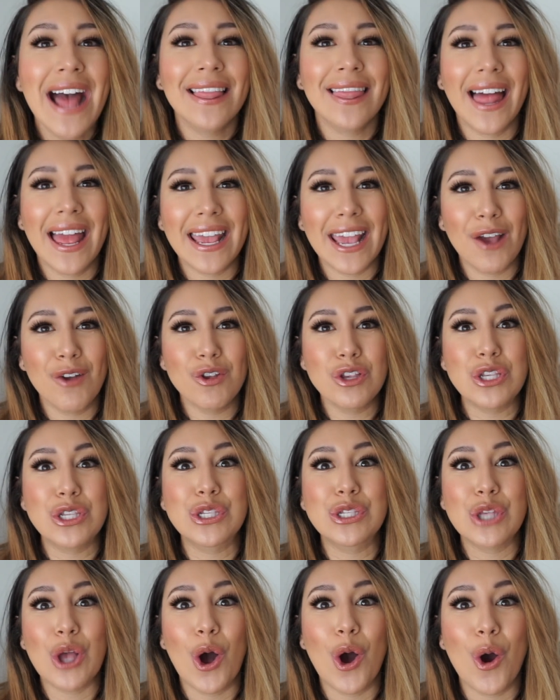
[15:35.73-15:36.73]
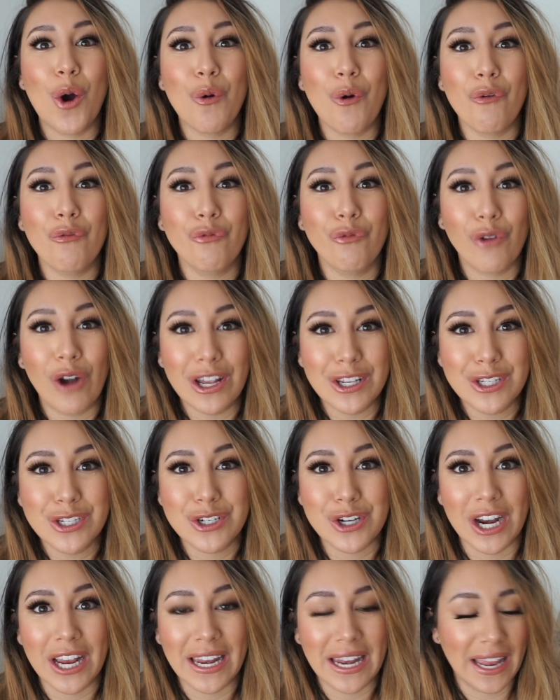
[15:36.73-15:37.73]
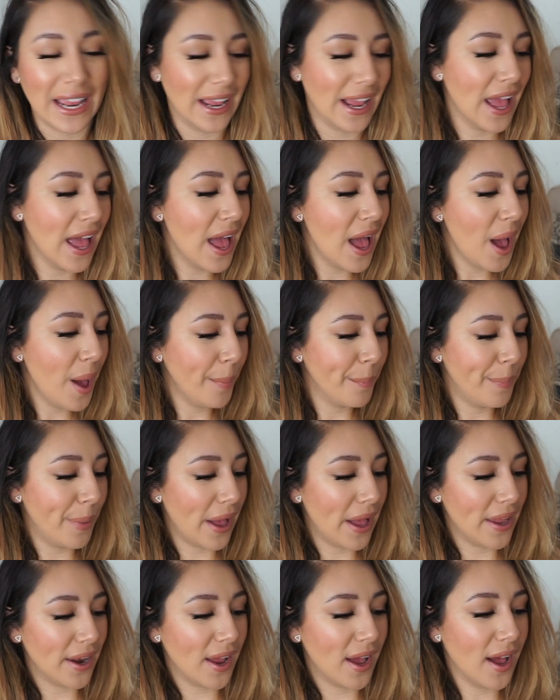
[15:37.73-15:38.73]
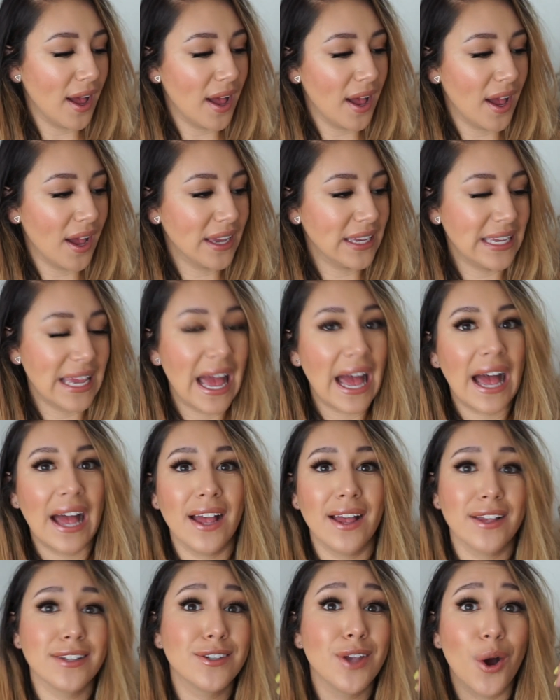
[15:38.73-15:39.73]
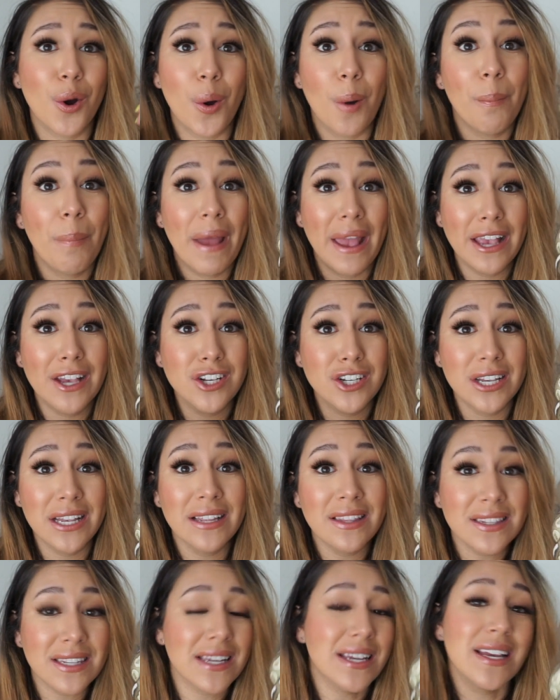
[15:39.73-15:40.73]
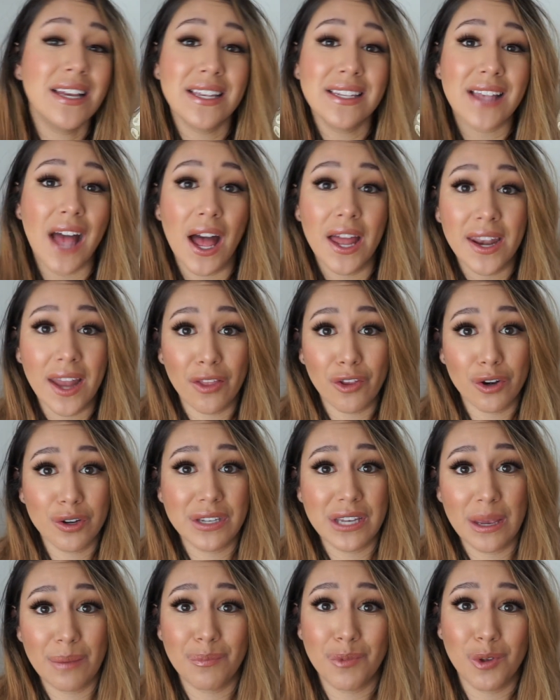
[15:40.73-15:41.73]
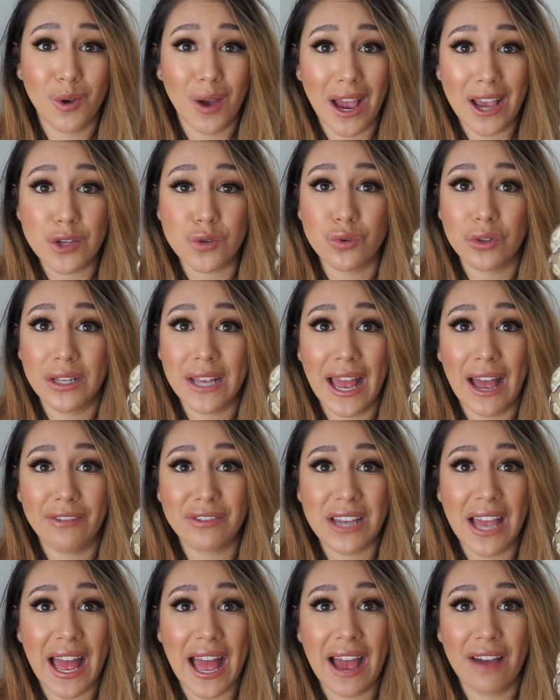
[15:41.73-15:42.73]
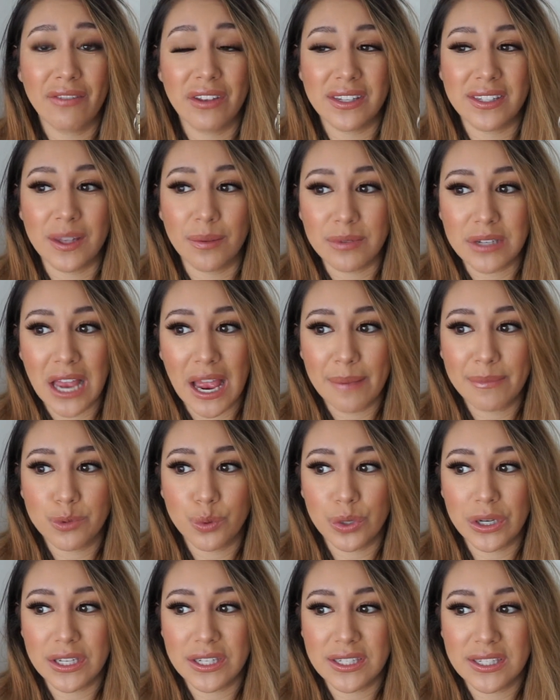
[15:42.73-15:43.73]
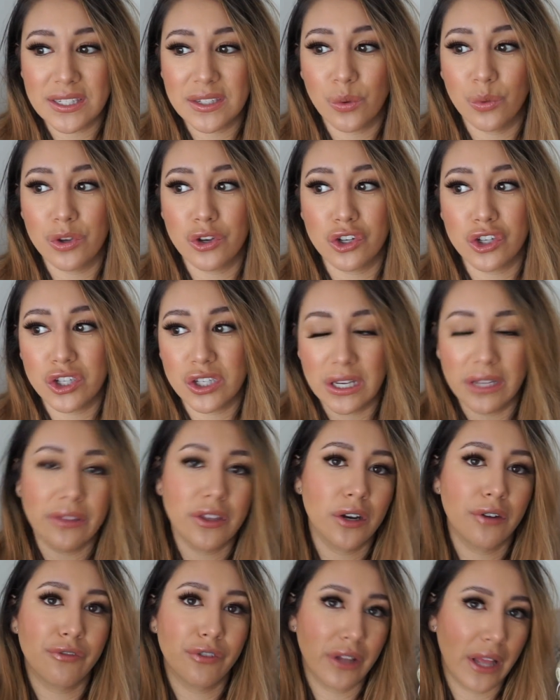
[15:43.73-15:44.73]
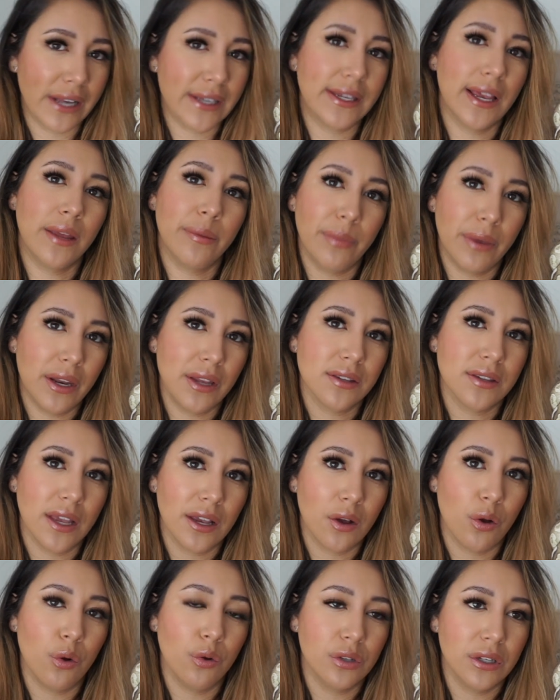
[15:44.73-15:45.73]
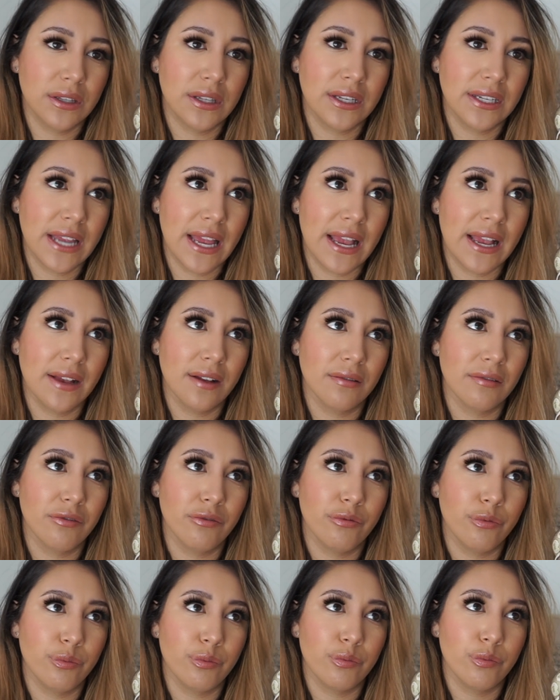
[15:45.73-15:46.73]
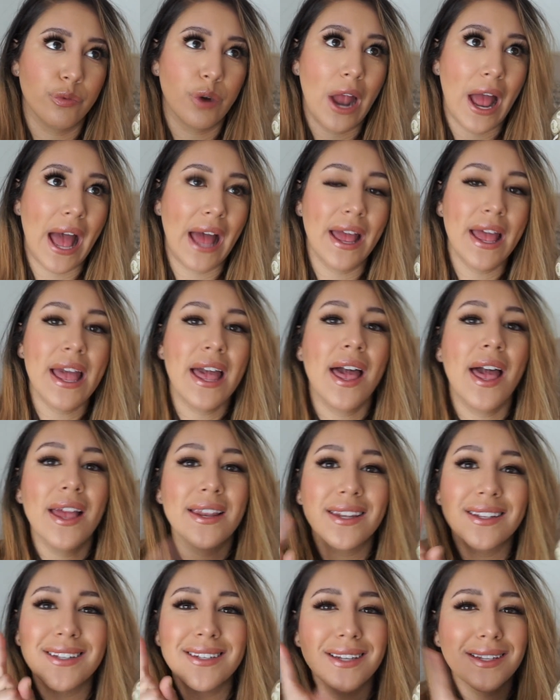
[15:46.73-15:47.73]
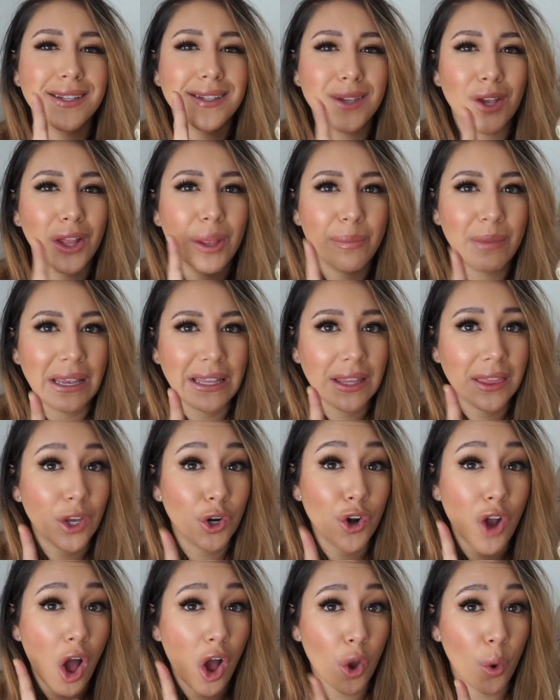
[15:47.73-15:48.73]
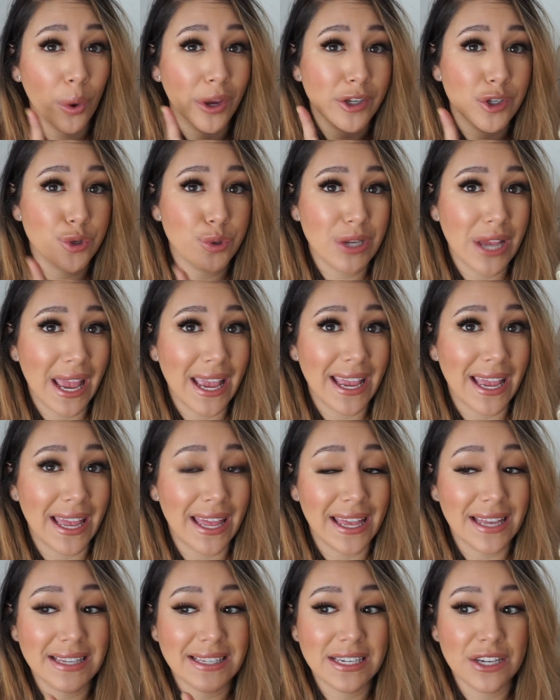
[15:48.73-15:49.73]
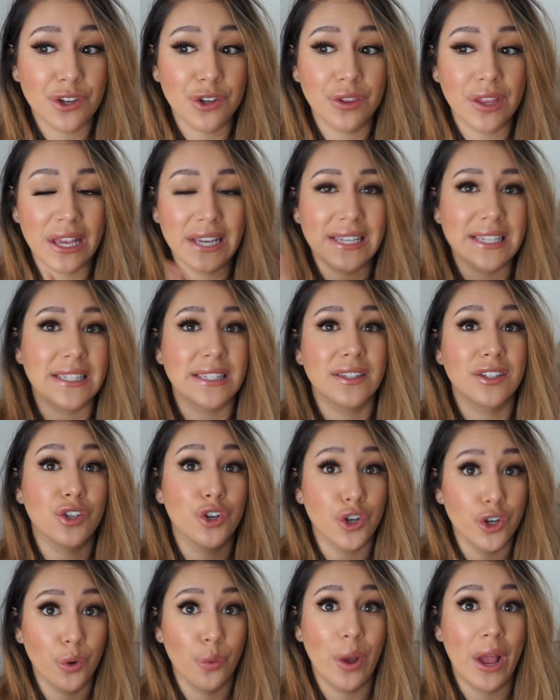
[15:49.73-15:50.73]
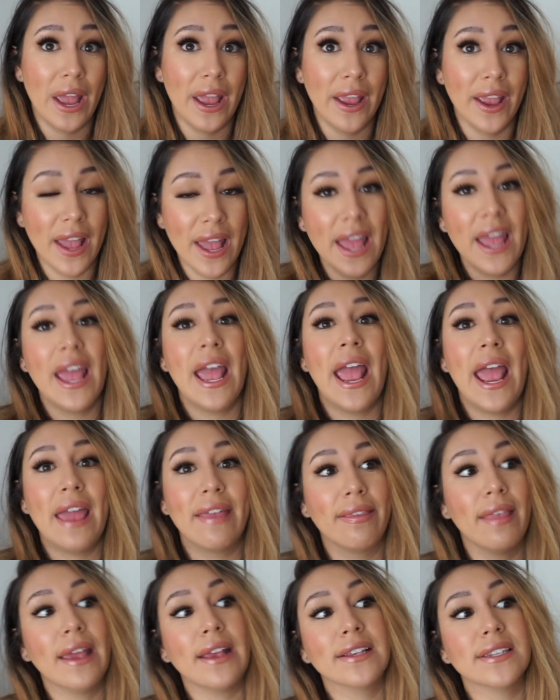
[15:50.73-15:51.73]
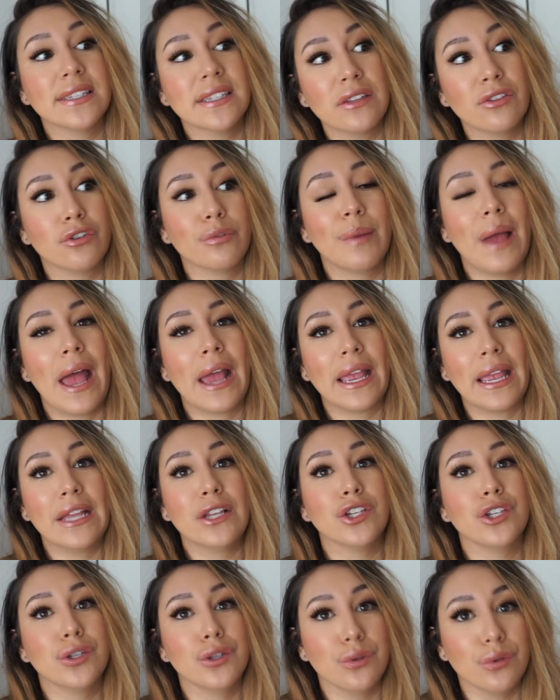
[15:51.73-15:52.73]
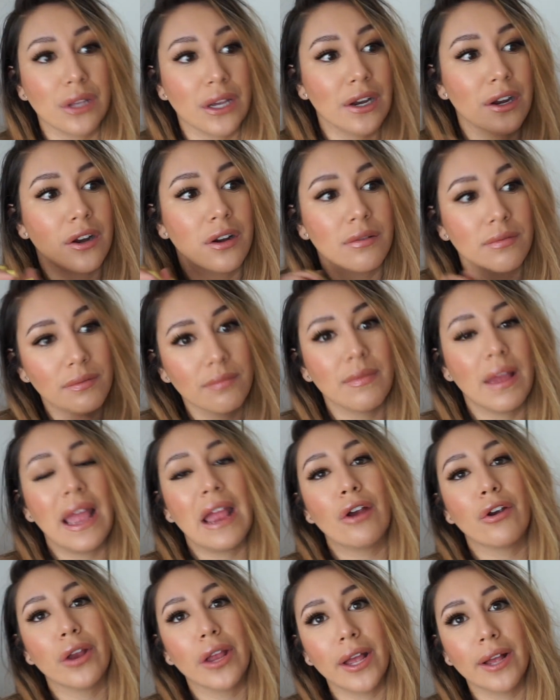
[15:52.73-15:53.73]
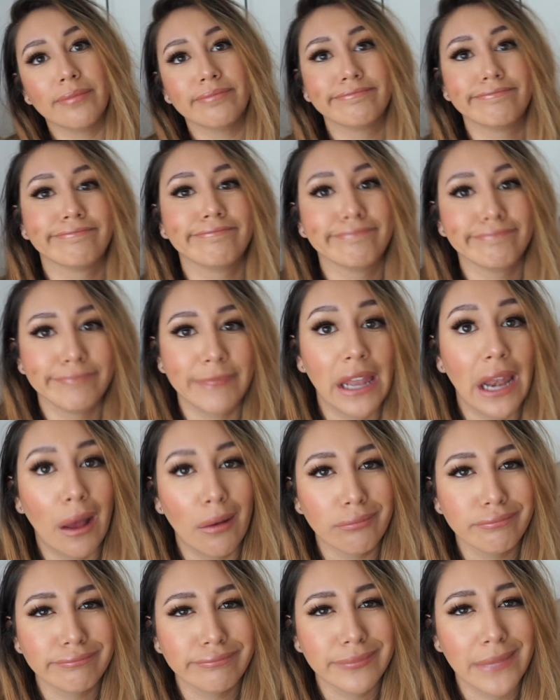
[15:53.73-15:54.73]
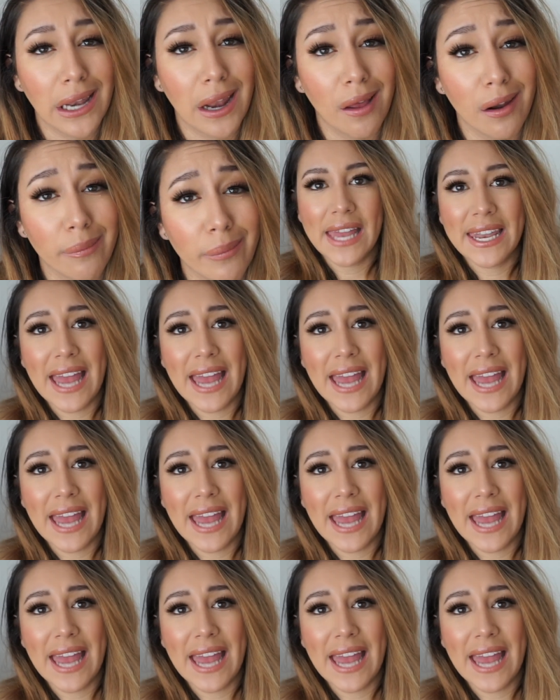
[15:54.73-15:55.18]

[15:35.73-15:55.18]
Like, it was so frustrating. But yeah, so patience is another tip you guys really have to have. That sometimes when you're sitting there for like 10 minutes, like holding the dang rat, doesn't necessarily mean that they're not going to take it until they just turn away and like slither back into their area. You know what I mean?